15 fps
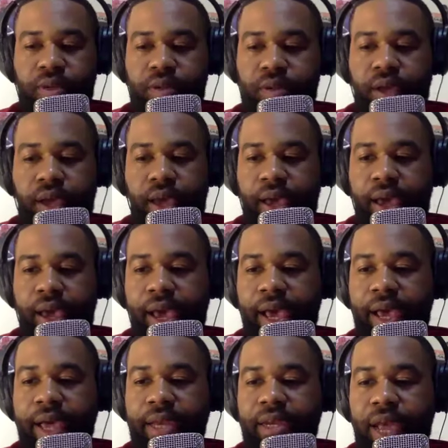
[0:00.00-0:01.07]
sure, man.
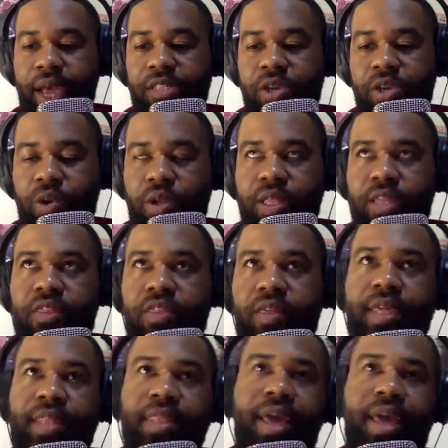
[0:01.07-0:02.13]
I totally
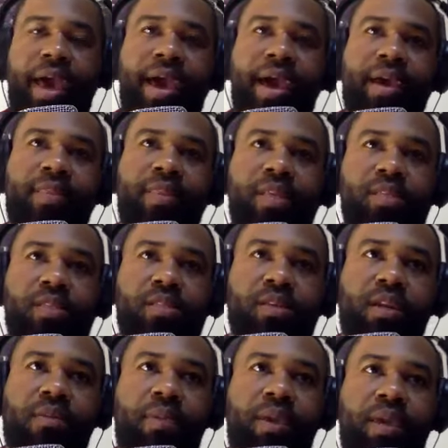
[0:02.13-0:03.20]
think that this is
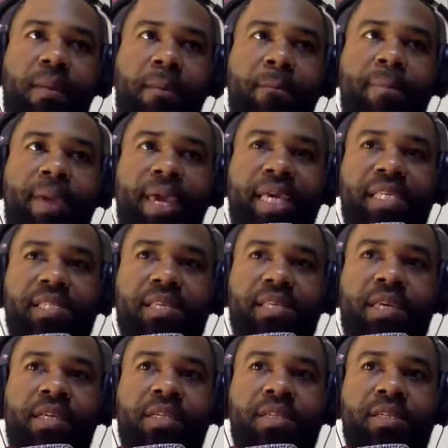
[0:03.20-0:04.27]
gonna be an
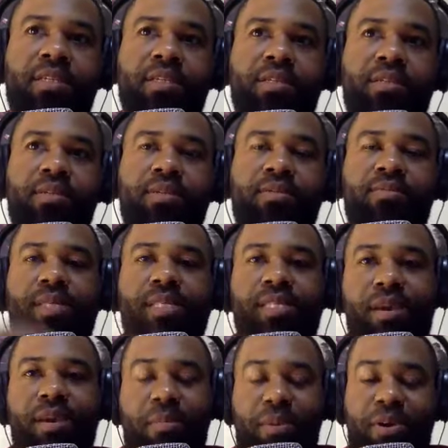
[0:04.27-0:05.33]
amazing
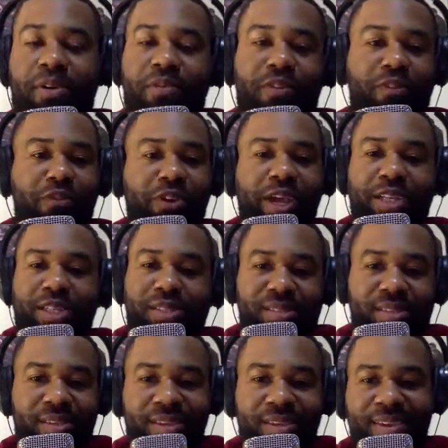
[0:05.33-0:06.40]
summer for free
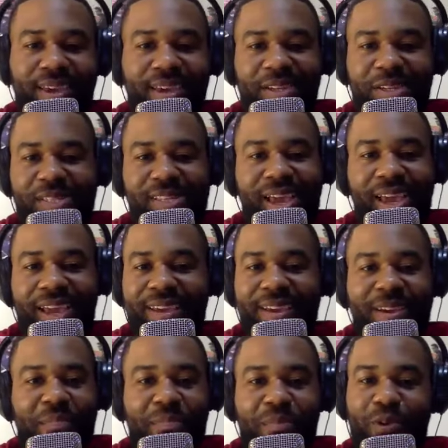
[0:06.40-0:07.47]
agency and just
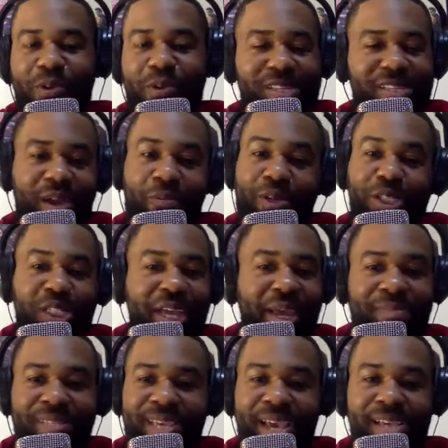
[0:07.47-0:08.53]
like moves. Because like when
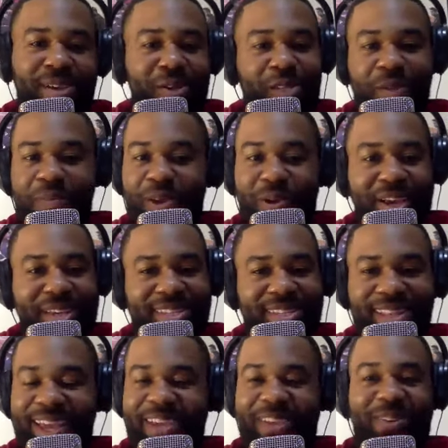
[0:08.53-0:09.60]
Sham says, "Oh, it's gonna be
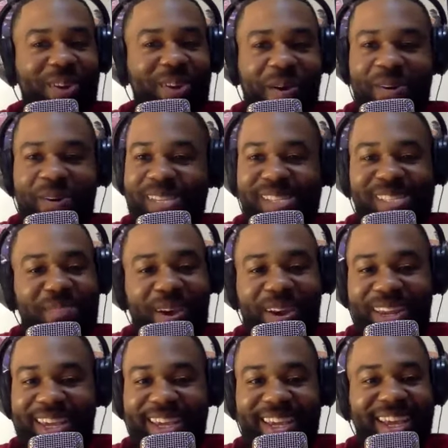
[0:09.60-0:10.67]
crazy," like it's
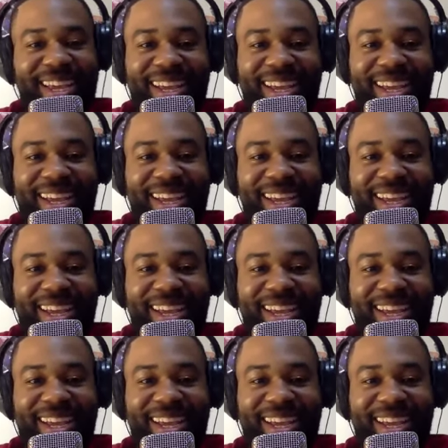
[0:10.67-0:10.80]
about to get.